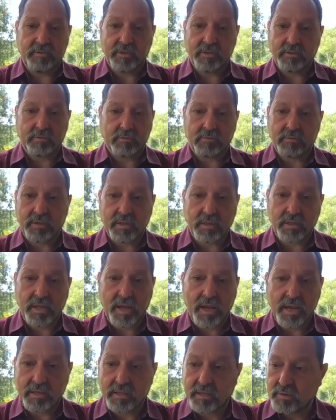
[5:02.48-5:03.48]
They don't really
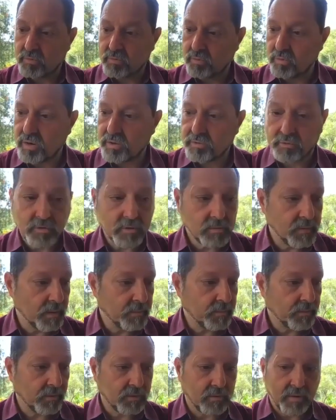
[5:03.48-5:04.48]
like what those
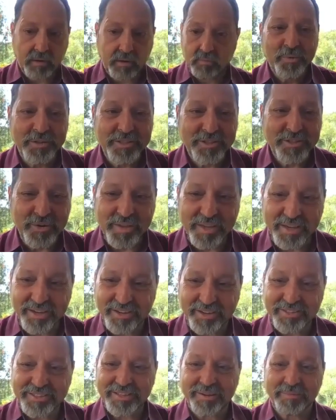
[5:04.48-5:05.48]
people around, what's going
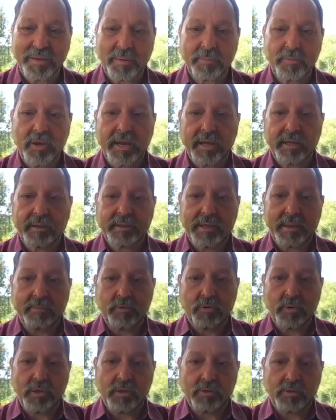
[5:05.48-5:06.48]
on. Sometimes you help them
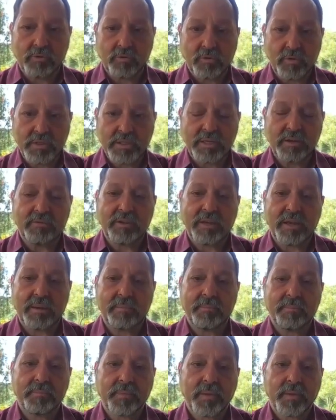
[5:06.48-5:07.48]
really to receive
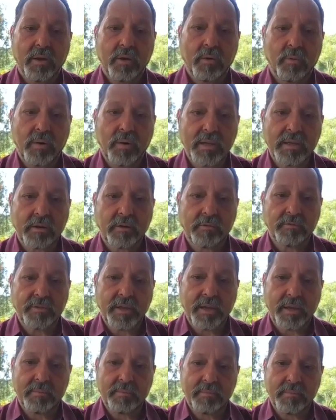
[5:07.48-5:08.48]
them, welcome
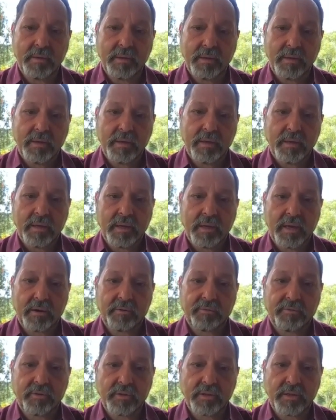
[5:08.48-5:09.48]
them, care
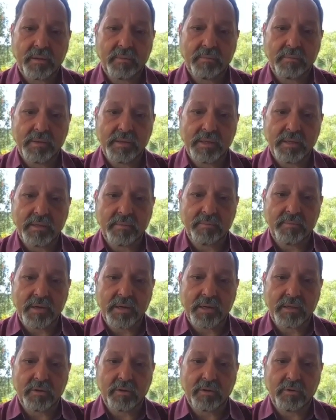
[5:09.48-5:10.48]
for them, tell them they
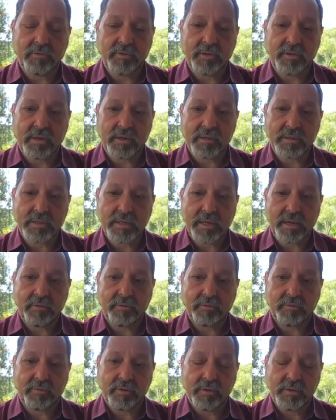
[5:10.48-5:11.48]
are loved, they are
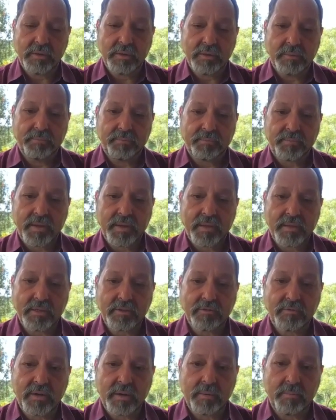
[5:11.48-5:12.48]
safe. And
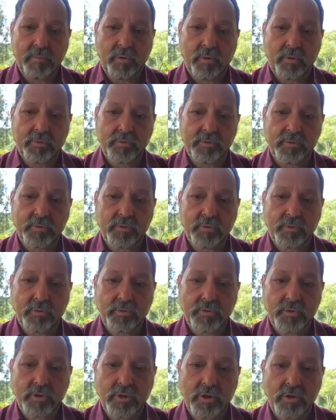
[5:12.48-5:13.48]
that's very important. So
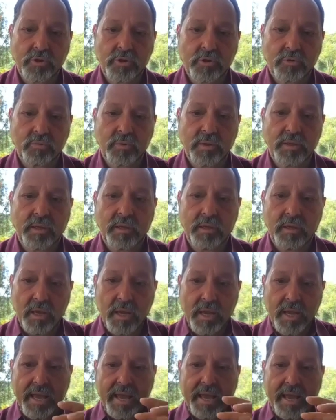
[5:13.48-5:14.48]
those touch really
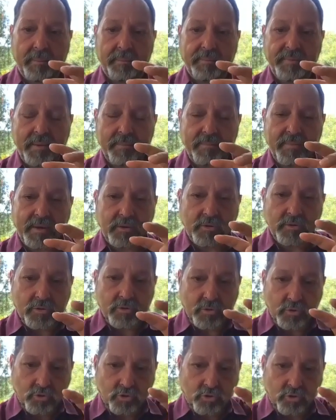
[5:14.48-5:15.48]
help them because
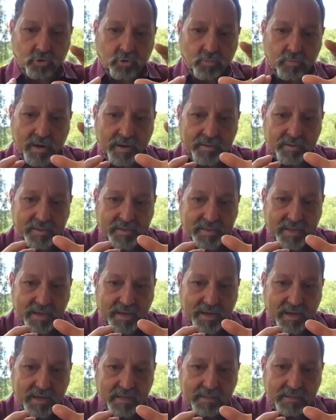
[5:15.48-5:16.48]
the trauma that they
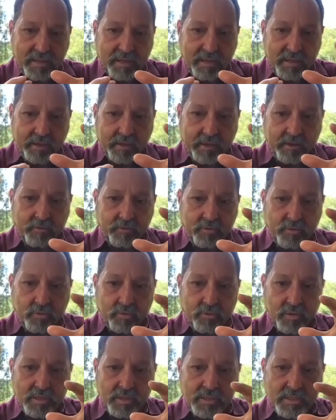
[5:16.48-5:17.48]
had, if you
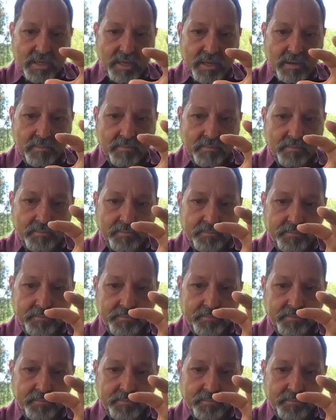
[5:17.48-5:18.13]
release them,